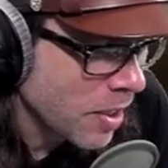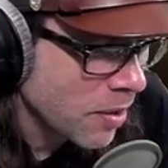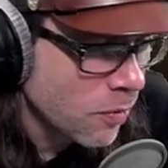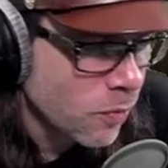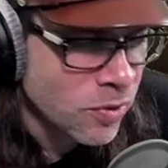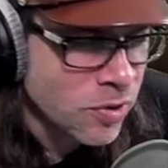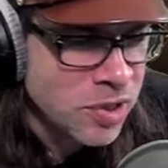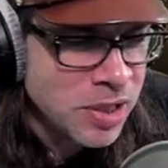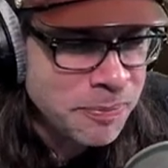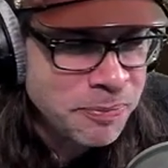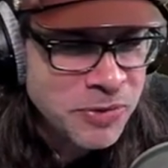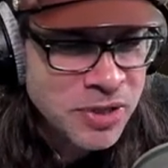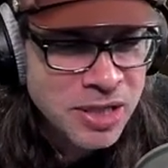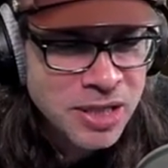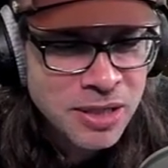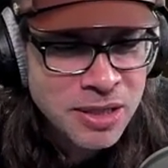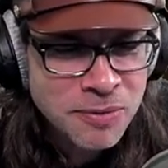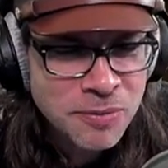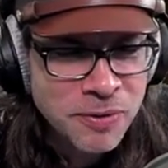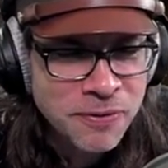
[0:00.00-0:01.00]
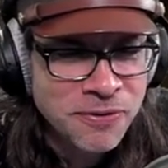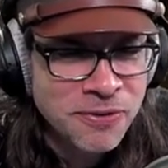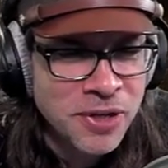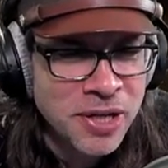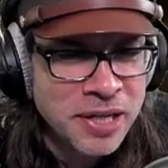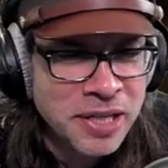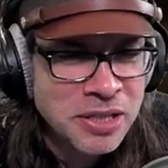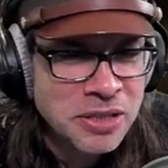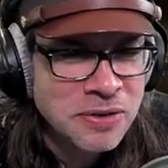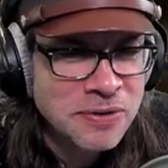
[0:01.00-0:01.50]
we're up there, we're
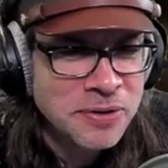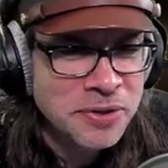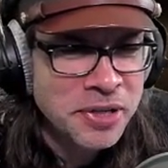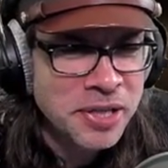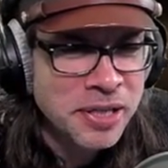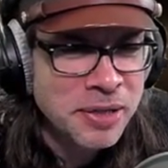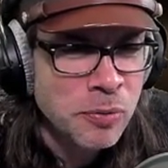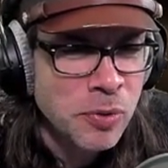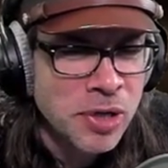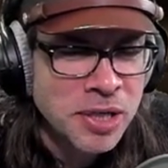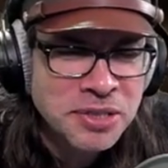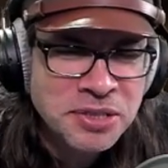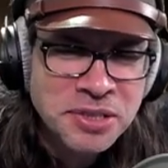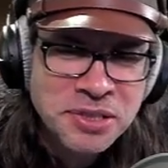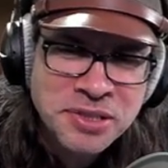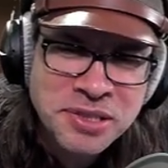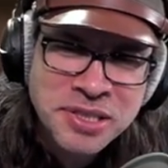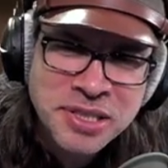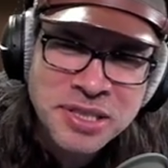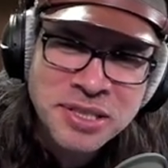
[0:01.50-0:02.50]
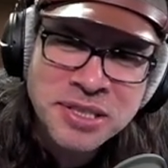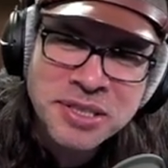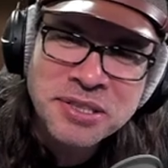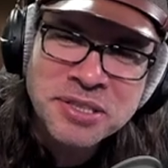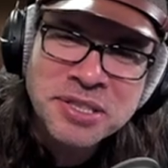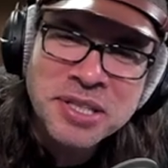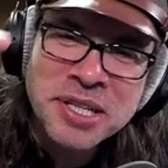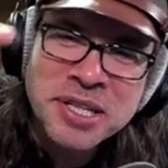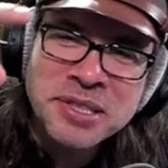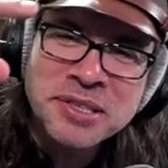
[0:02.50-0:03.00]
flying over Lake Washington, and
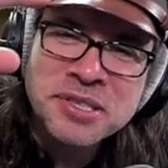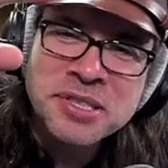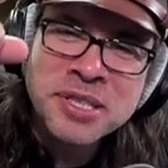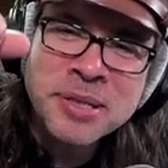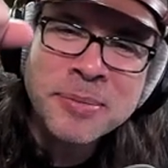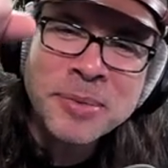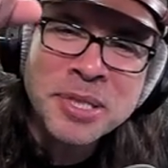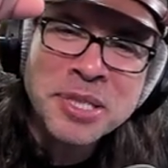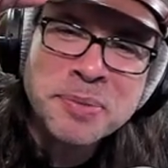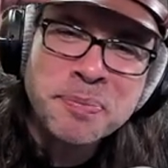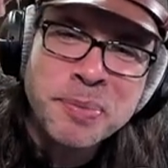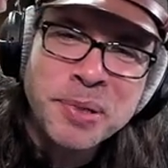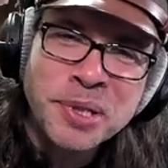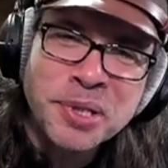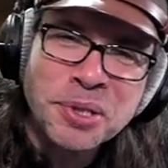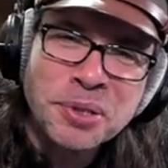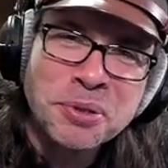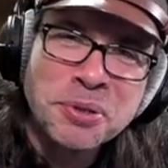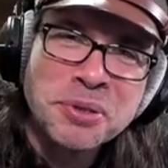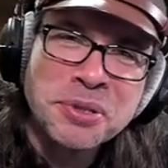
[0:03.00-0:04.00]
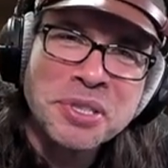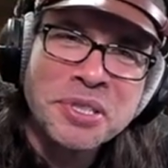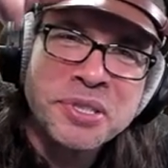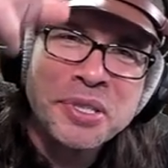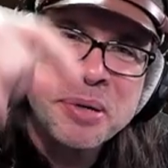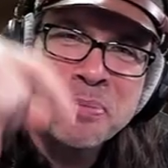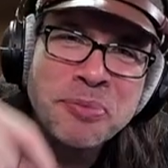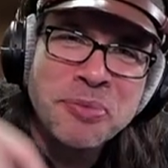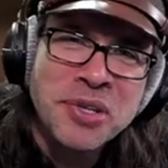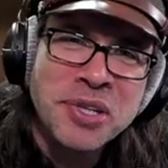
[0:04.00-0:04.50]
there's like somebody's balloon is
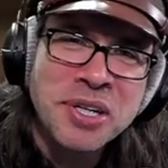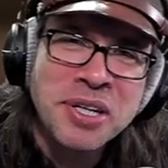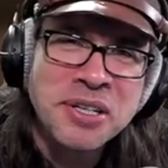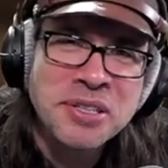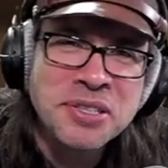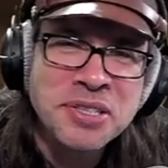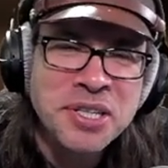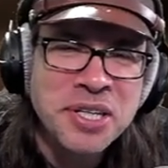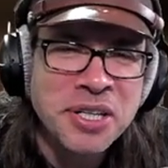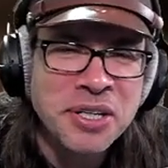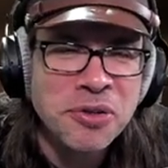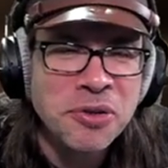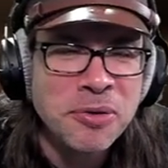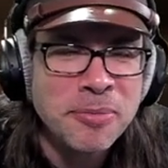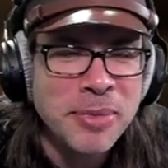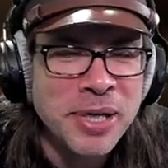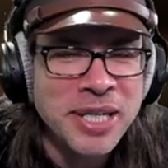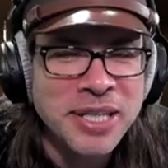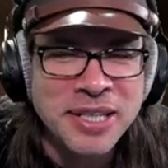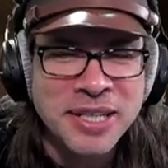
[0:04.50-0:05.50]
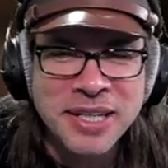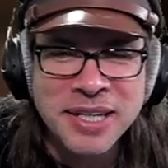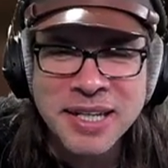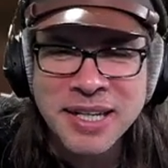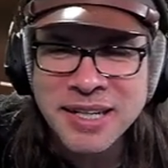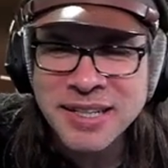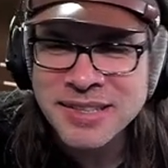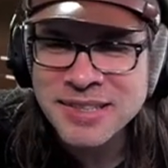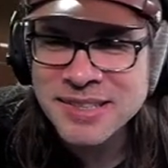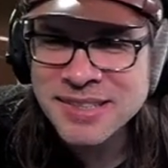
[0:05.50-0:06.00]
up there. It's like, oh my
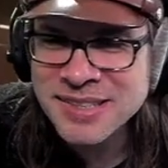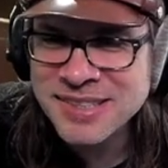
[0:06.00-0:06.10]
God.